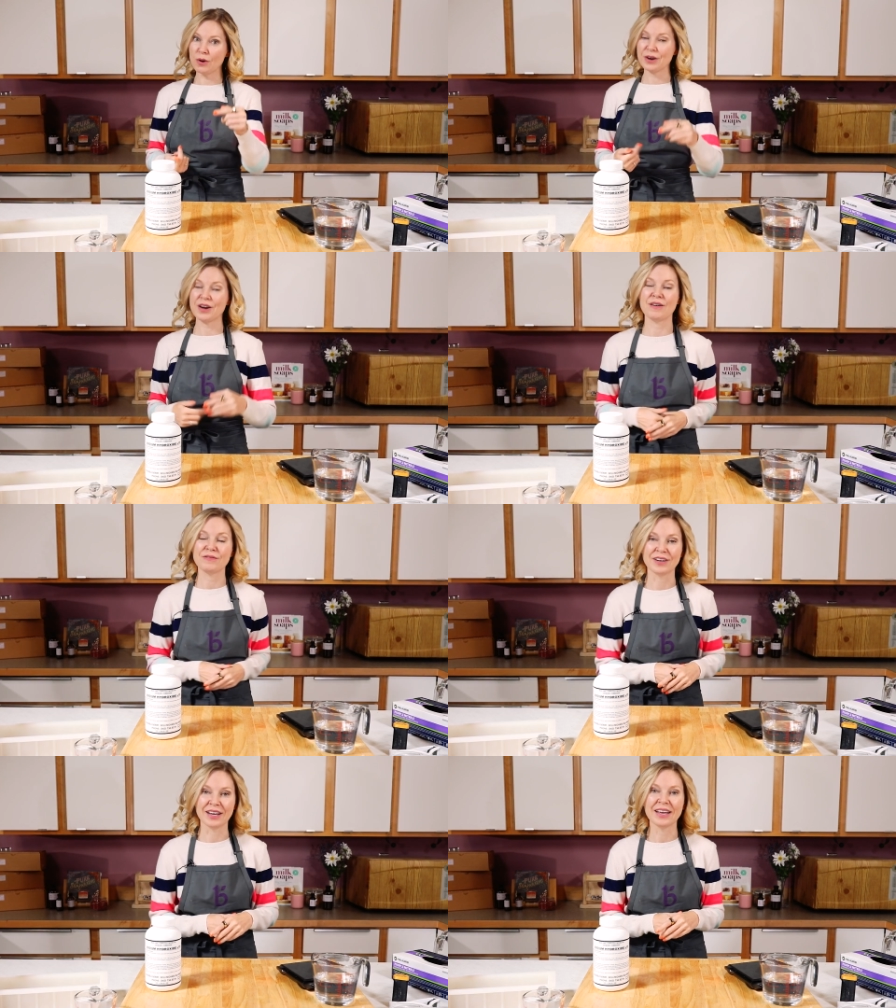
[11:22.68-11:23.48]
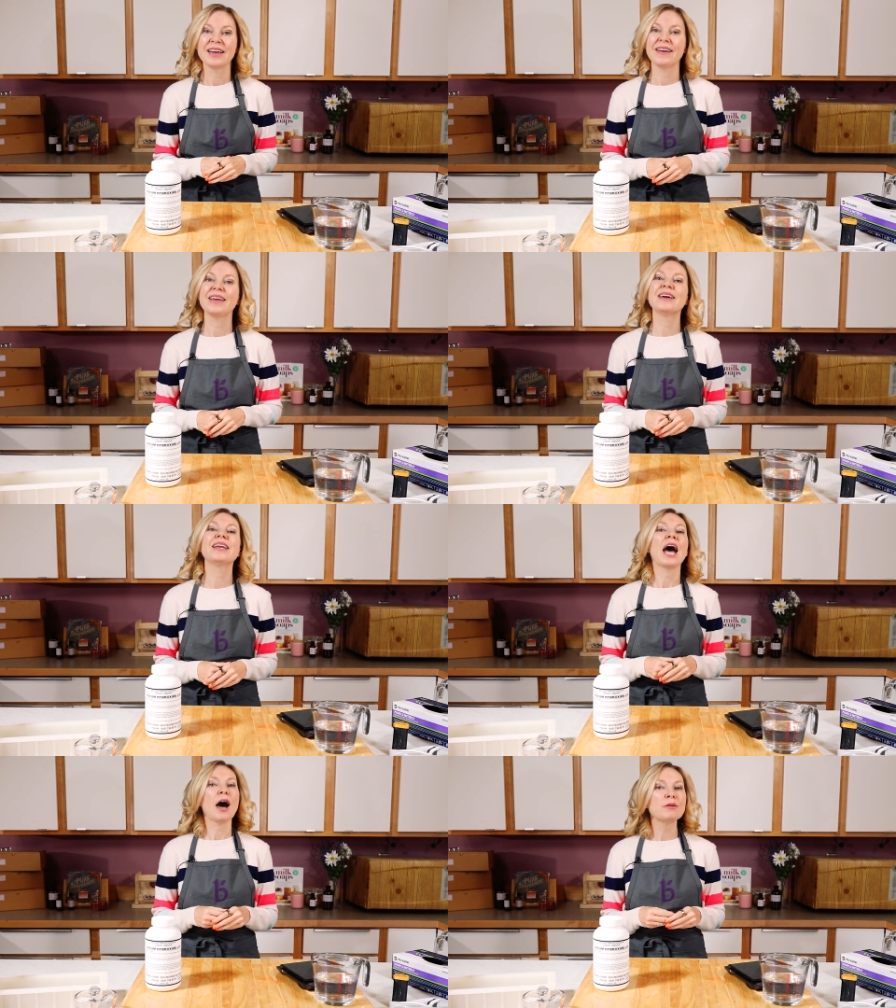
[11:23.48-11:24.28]
more confident in
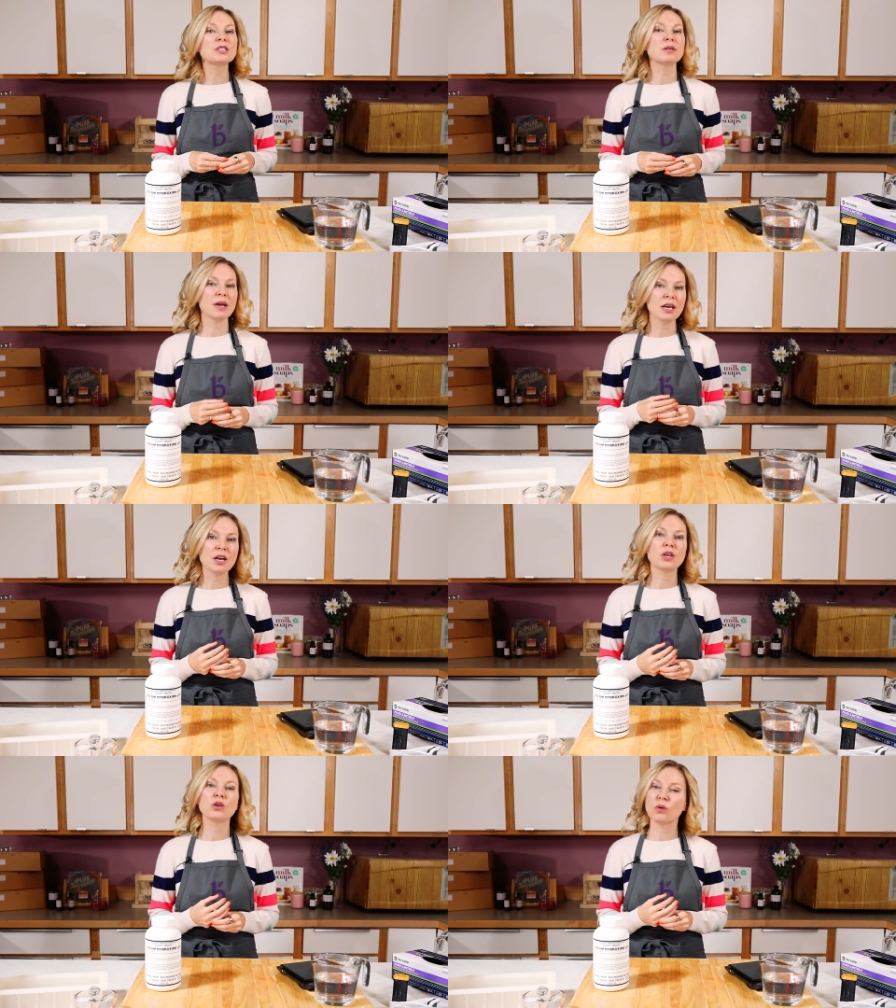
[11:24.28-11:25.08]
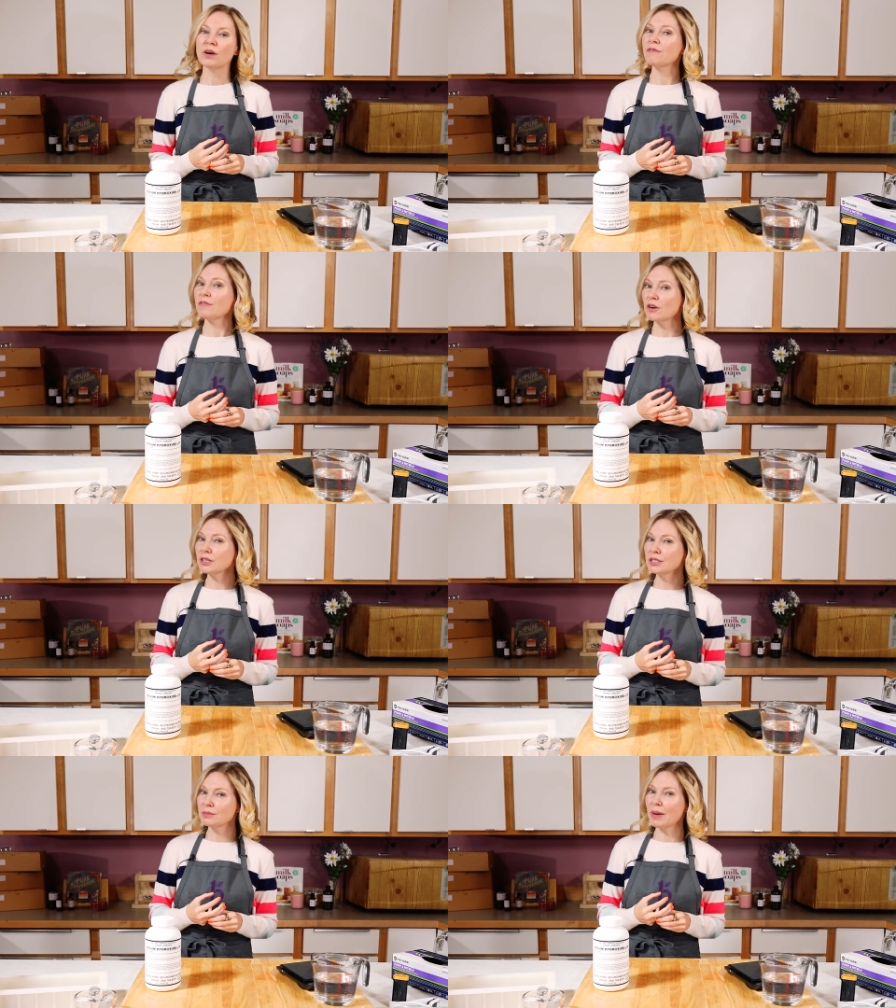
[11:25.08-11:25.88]
how to make your
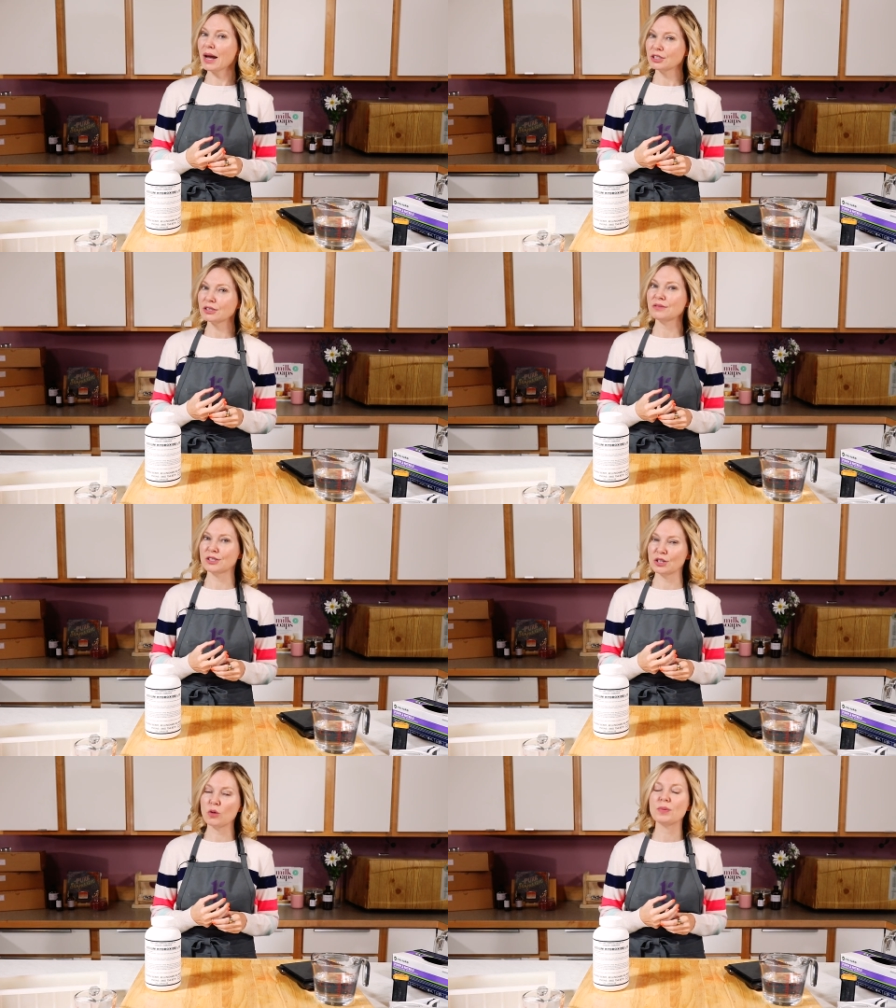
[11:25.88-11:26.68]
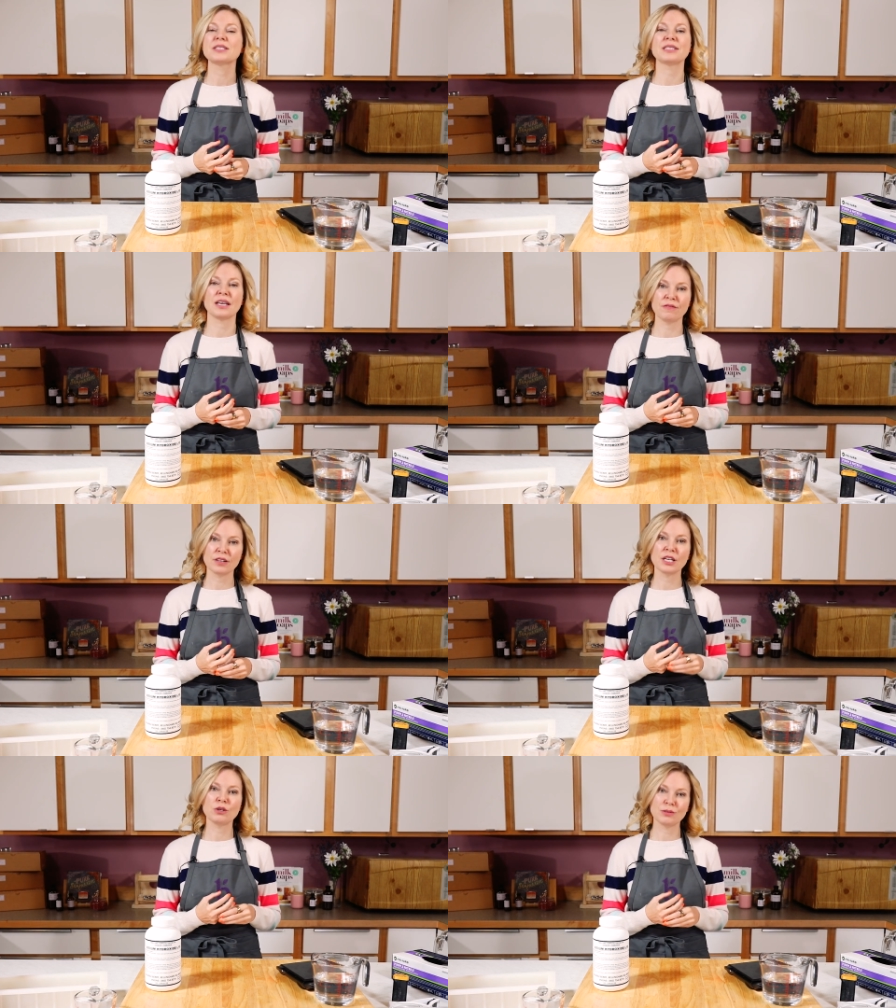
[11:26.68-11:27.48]
first batch of soap
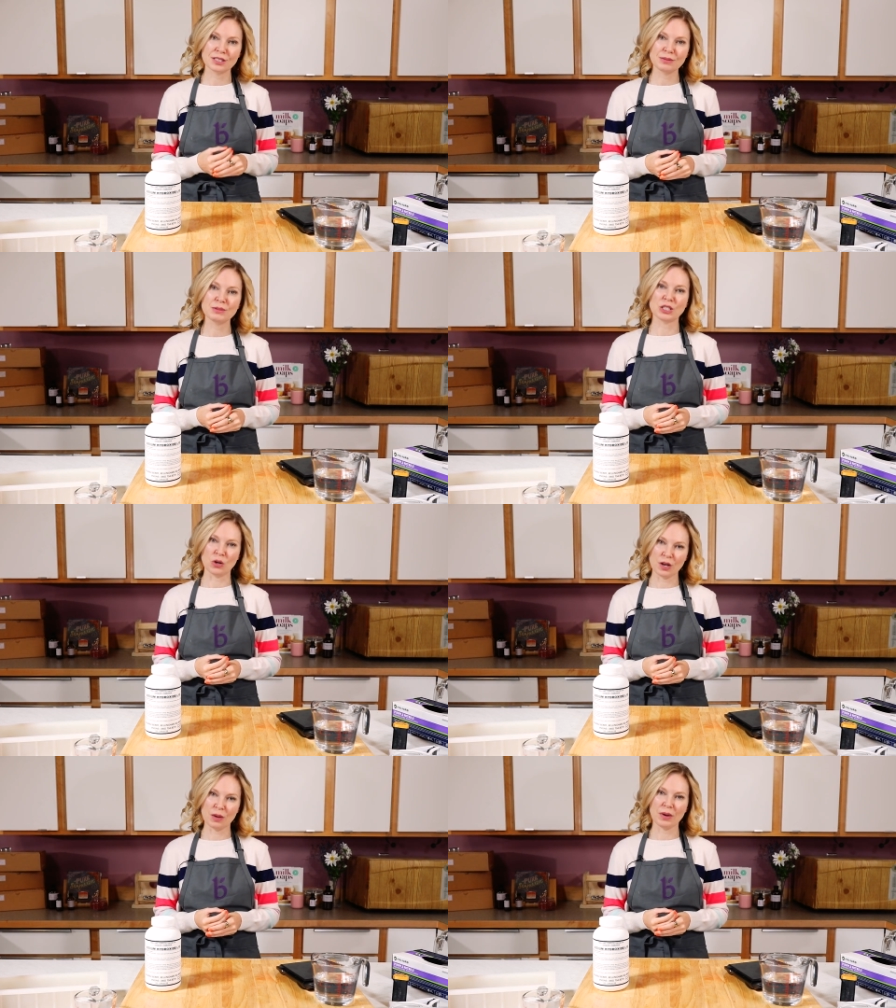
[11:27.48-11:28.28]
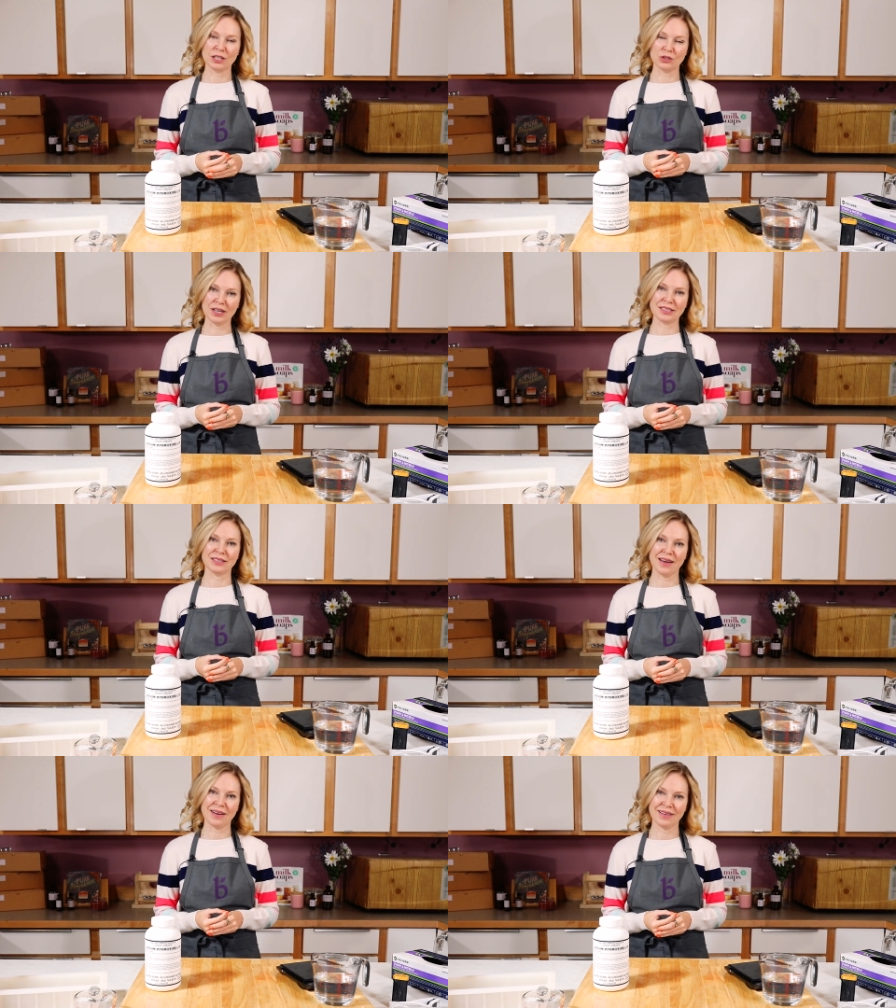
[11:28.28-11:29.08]
safely using sodium
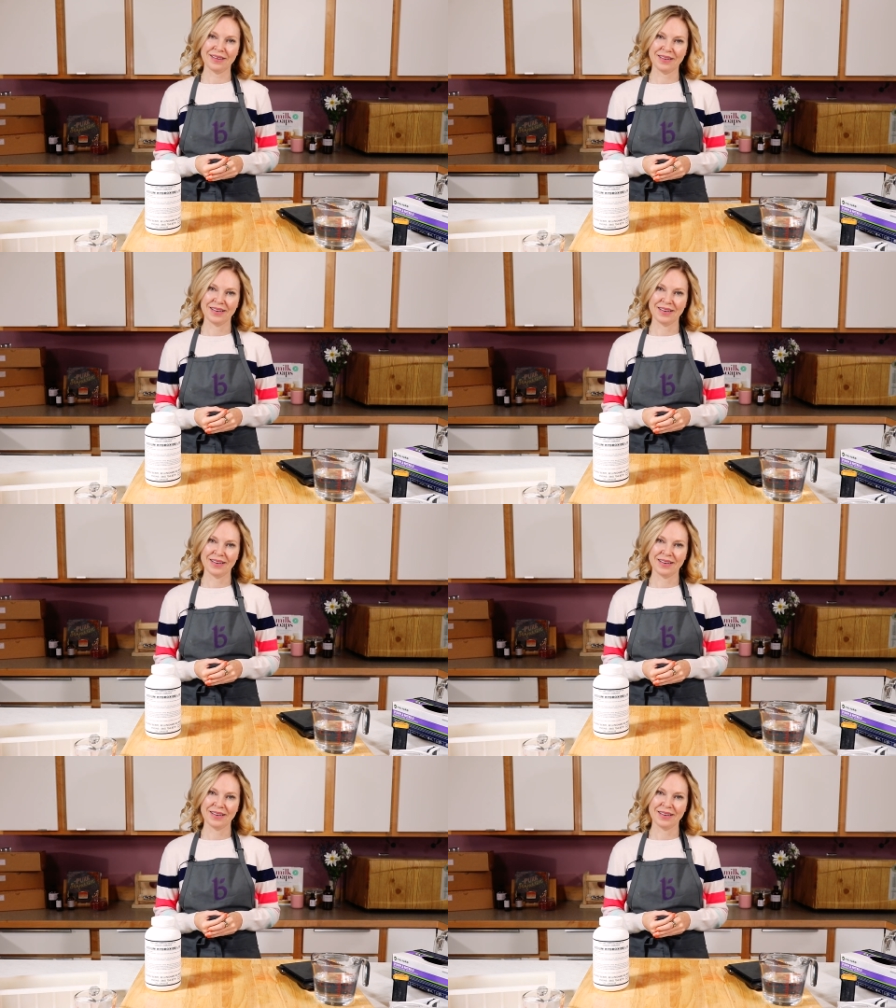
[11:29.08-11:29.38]
hydroxide.